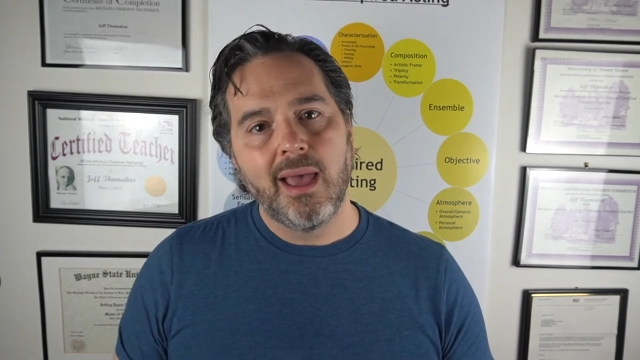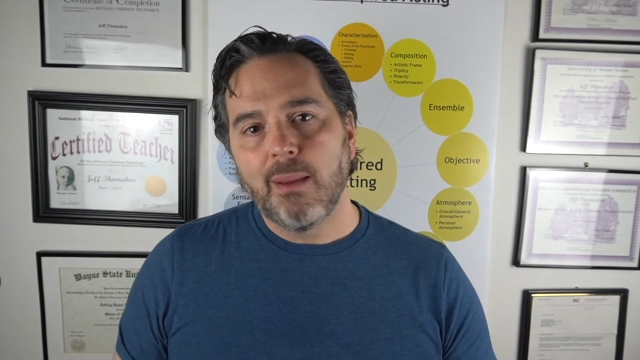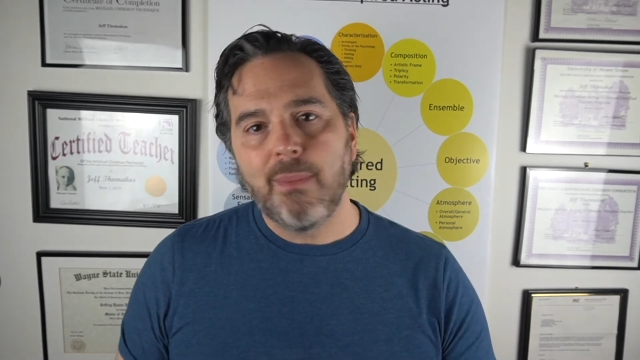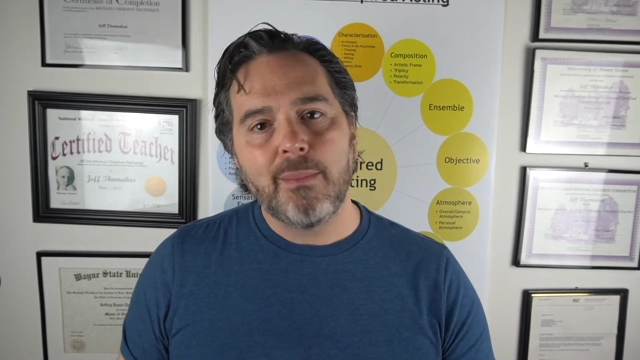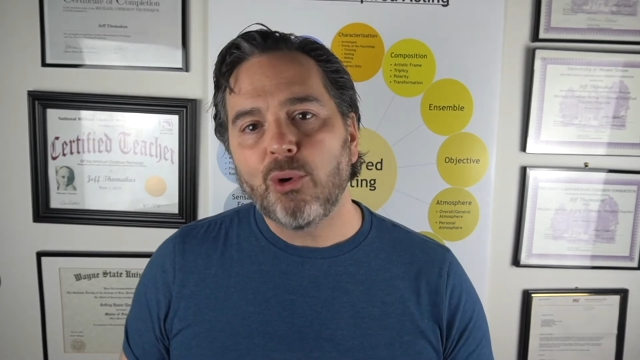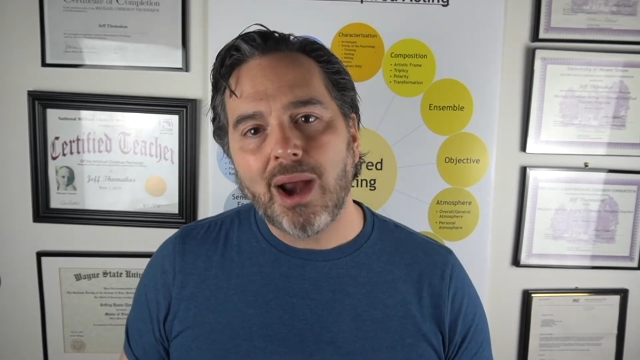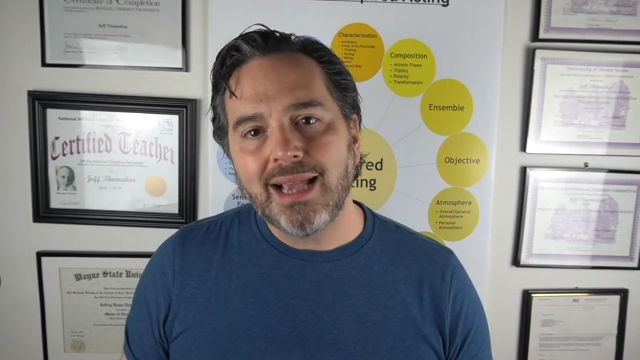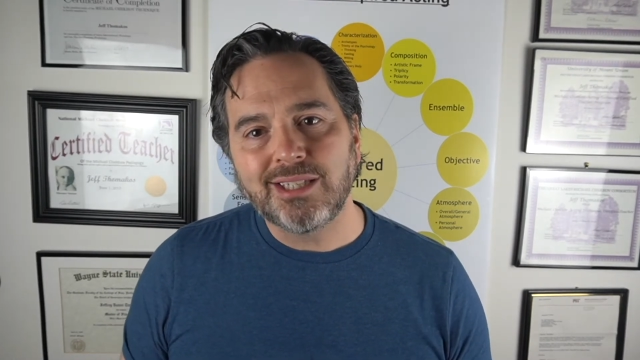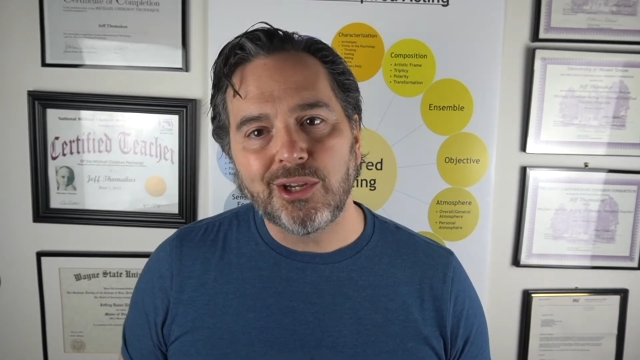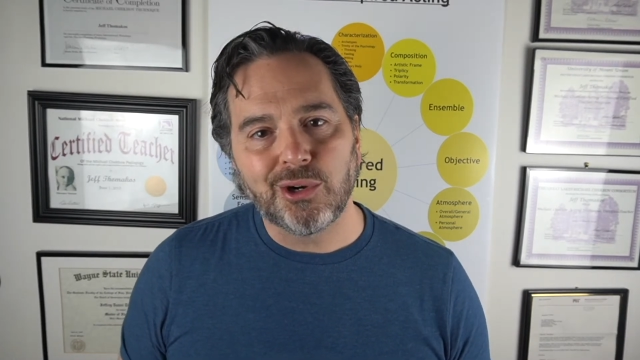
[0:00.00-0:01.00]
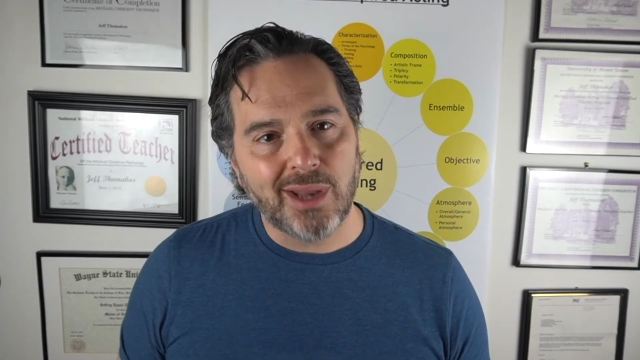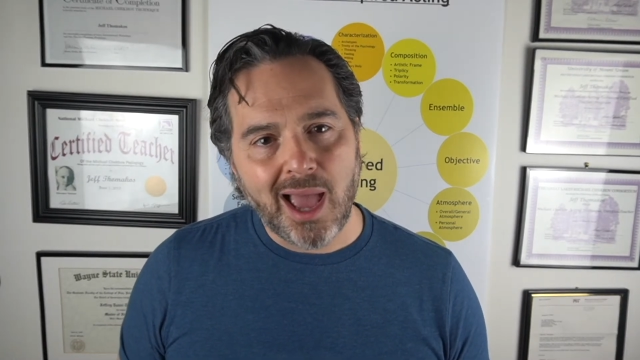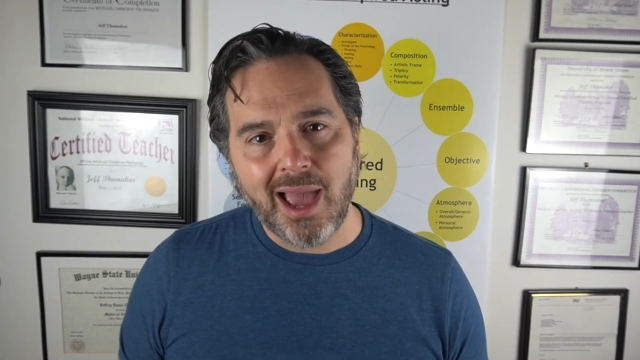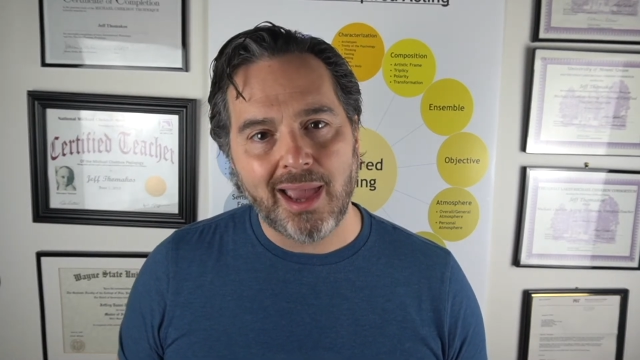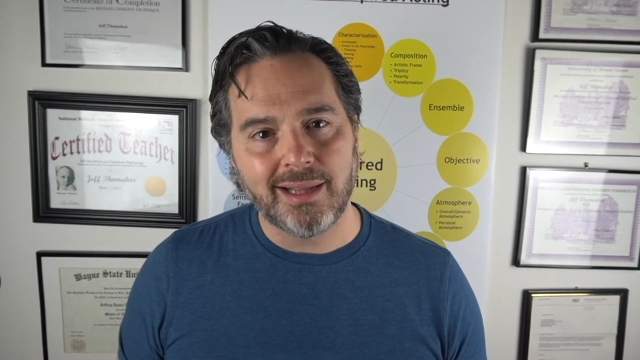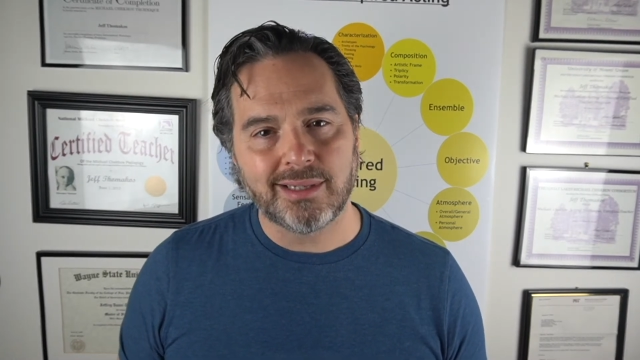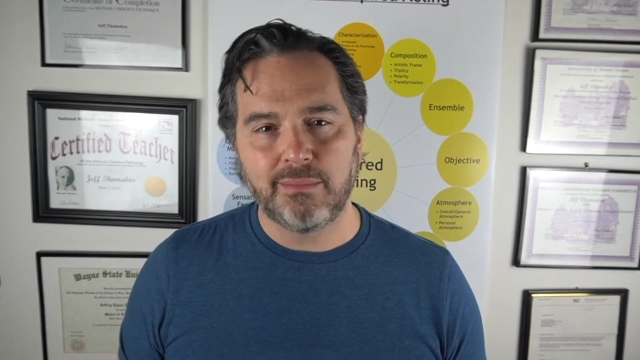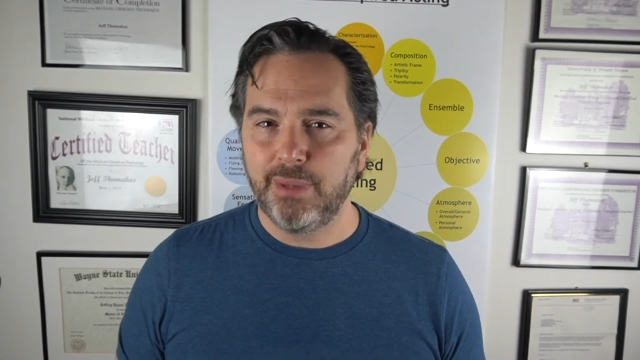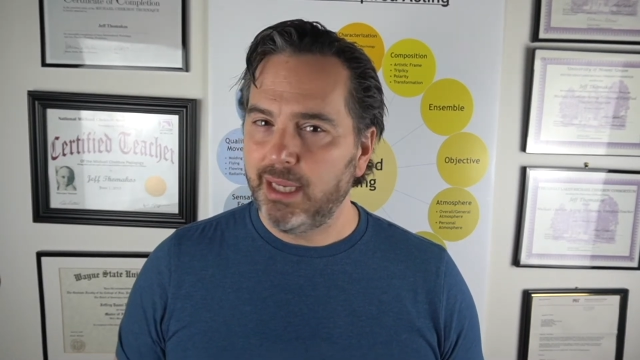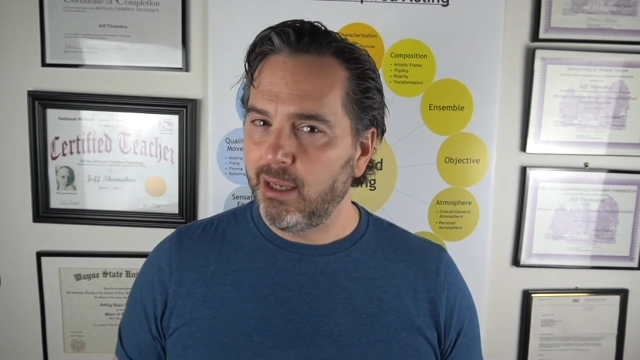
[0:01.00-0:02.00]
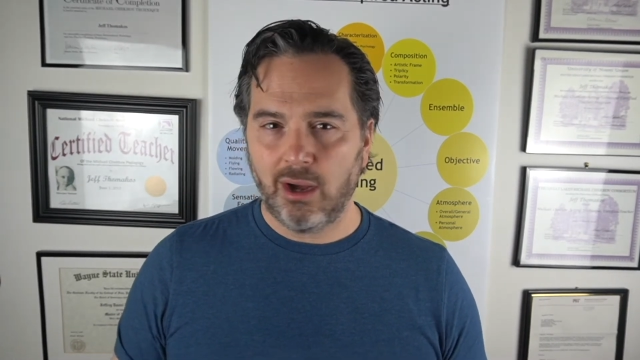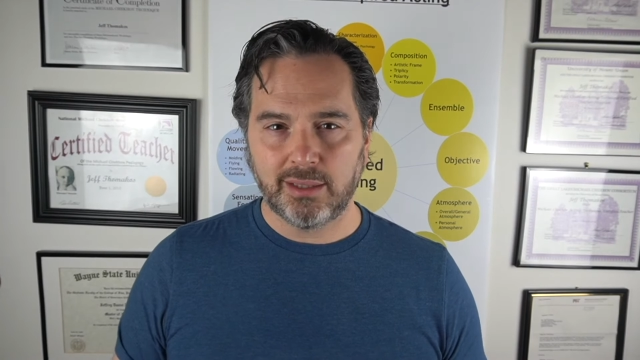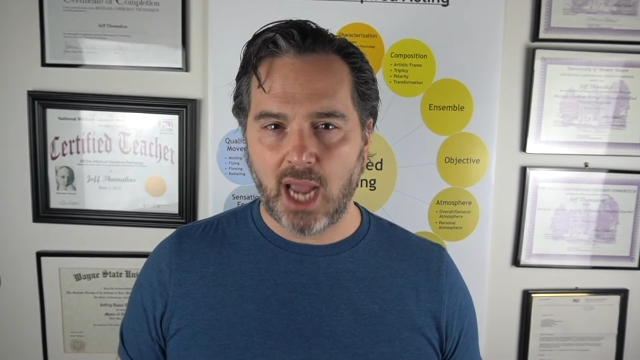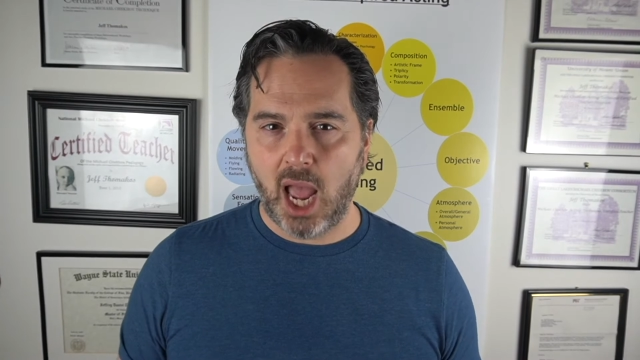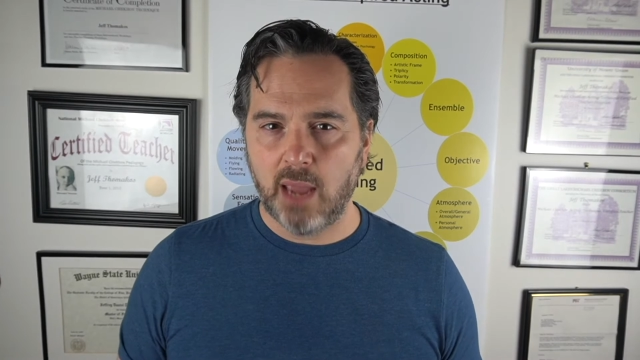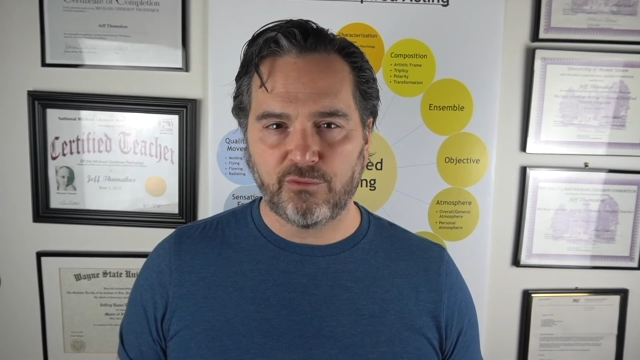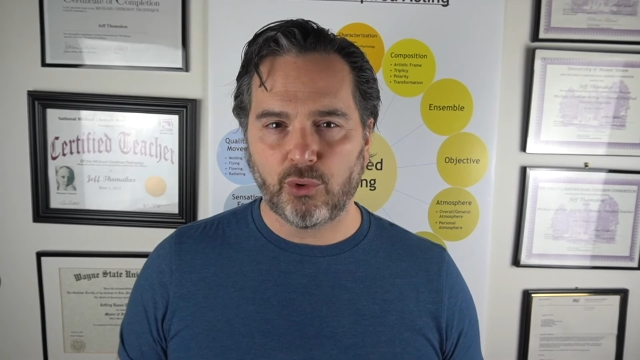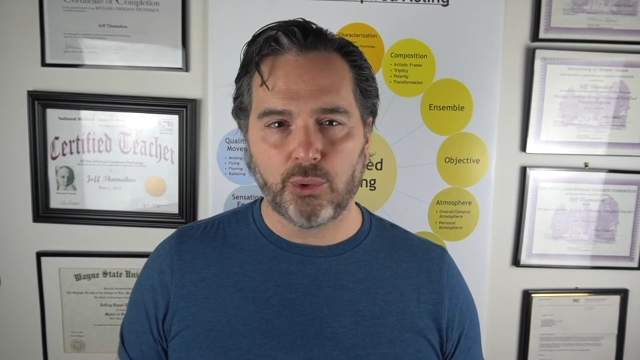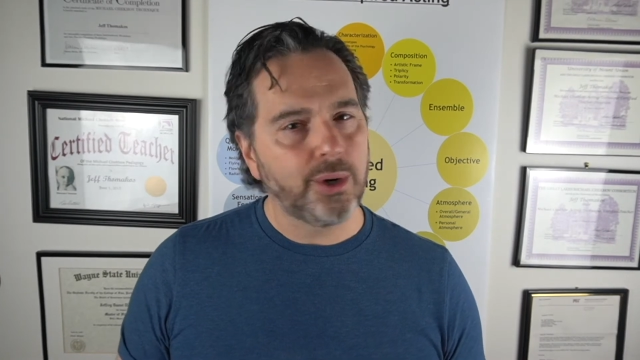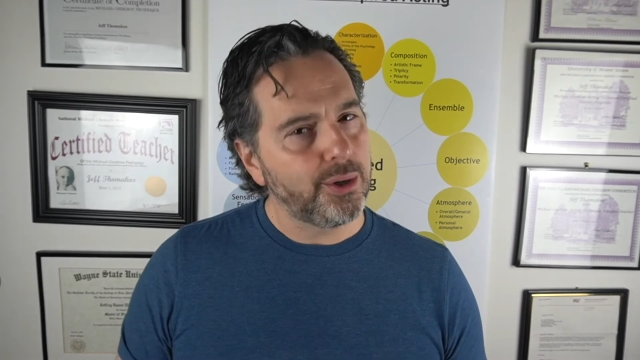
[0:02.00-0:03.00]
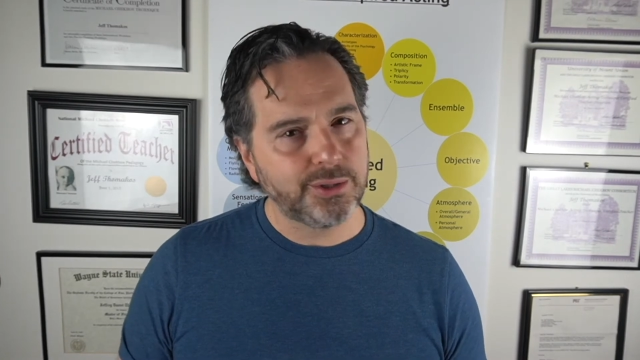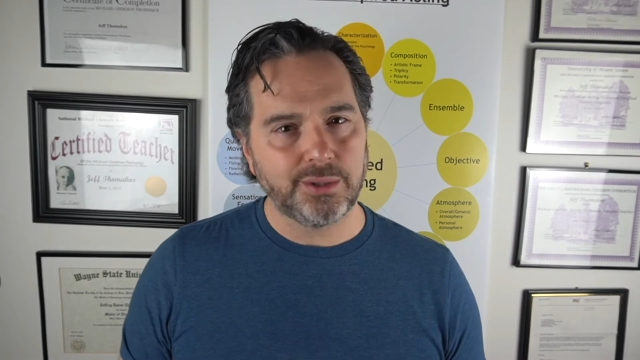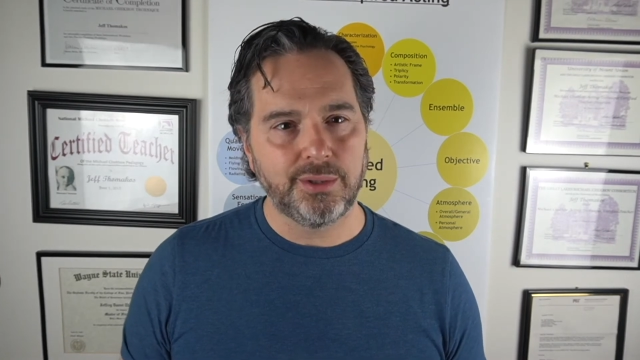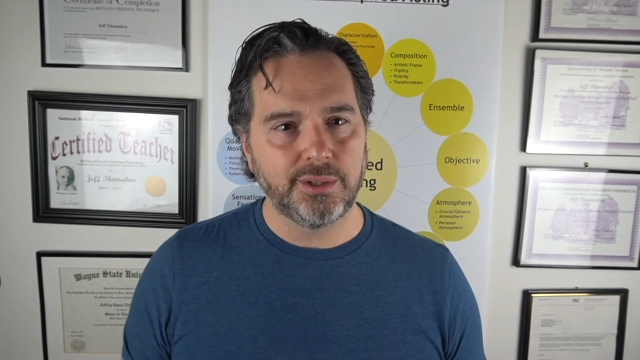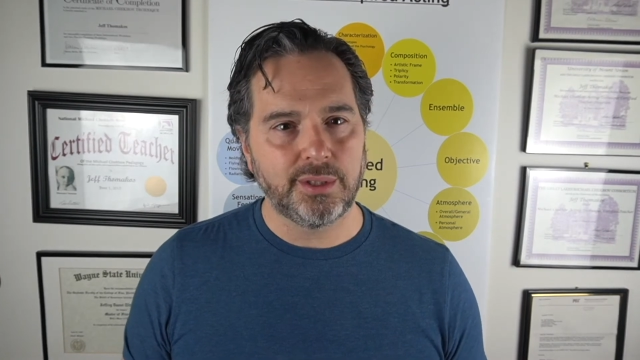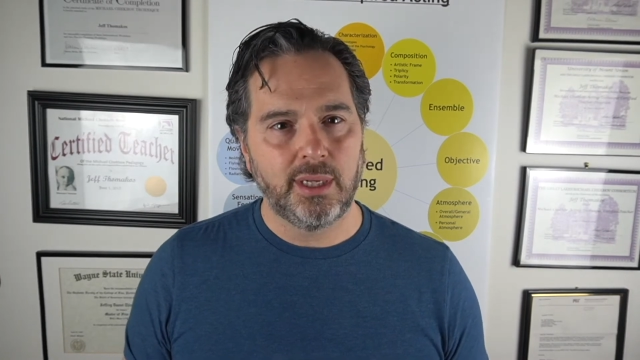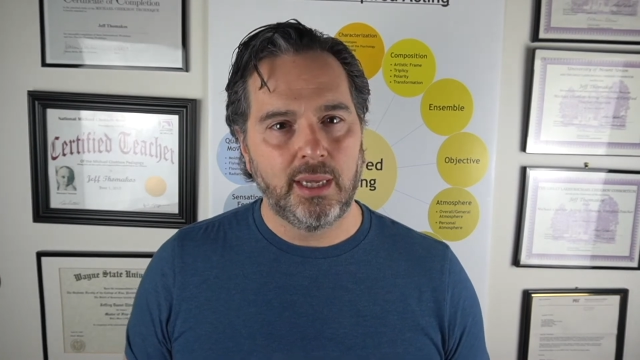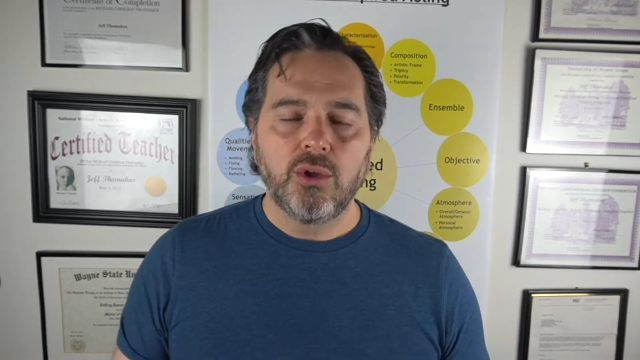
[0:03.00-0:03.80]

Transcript: memorizing your lines and being on time for rehearsals.